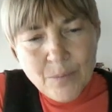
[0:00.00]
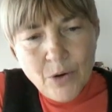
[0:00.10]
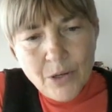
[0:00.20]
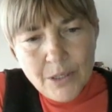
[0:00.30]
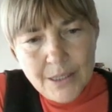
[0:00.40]

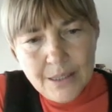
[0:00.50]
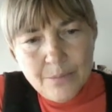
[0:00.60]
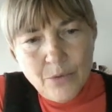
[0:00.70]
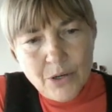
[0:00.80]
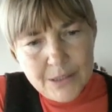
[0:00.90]

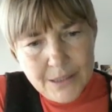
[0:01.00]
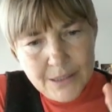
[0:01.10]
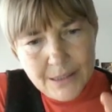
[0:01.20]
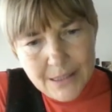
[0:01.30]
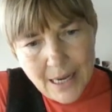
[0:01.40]
models
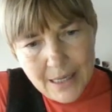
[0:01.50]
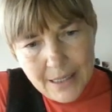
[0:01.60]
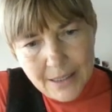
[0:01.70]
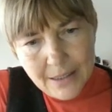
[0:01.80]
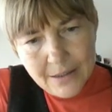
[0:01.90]
in
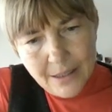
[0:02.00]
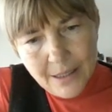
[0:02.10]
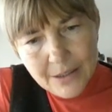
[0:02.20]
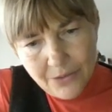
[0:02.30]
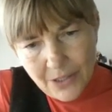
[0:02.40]
designing
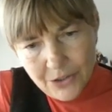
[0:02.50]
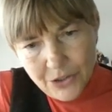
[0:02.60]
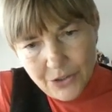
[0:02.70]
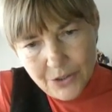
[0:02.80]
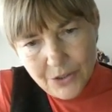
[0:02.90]

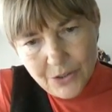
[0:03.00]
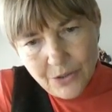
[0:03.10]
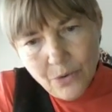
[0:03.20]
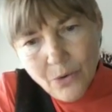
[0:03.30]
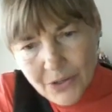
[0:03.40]
interventions
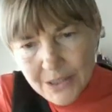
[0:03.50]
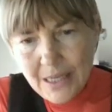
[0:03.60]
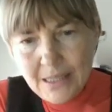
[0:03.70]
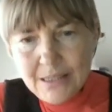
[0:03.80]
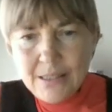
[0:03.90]
or
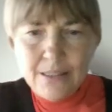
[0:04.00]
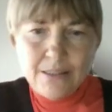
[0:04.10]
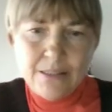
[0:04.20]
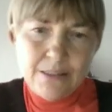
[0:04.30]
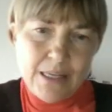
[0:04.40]

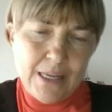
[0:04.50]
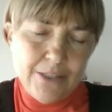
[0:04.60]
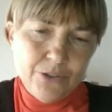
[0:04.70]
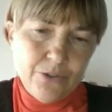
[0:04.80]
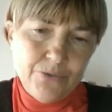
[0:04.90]
assessing the
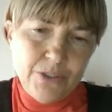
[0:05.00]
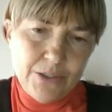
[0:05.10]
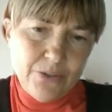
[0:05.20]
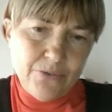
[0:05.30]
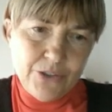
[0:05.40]
designs of the
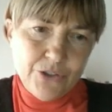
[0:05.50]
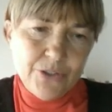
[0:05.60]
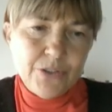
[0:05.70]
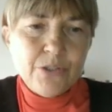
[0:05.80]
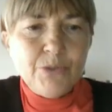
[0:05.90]

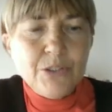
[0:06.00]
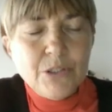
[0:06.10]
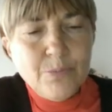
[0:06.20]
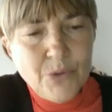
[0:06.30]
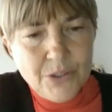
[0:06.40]
interventions with
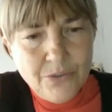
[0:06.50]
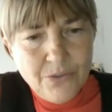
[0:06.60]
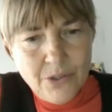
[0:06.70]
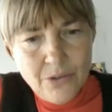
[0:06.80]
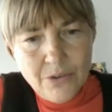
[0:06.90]
the support
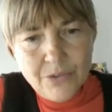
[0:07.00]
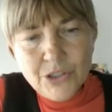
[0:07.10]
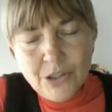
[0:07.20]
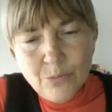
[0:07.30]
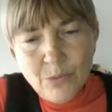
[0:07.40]
of theory of
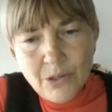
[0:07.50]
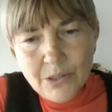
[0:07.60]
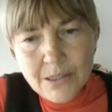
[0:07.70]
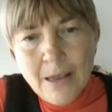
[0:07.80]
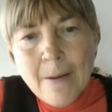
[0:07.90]
change
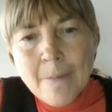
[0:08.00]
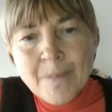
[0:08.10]
models.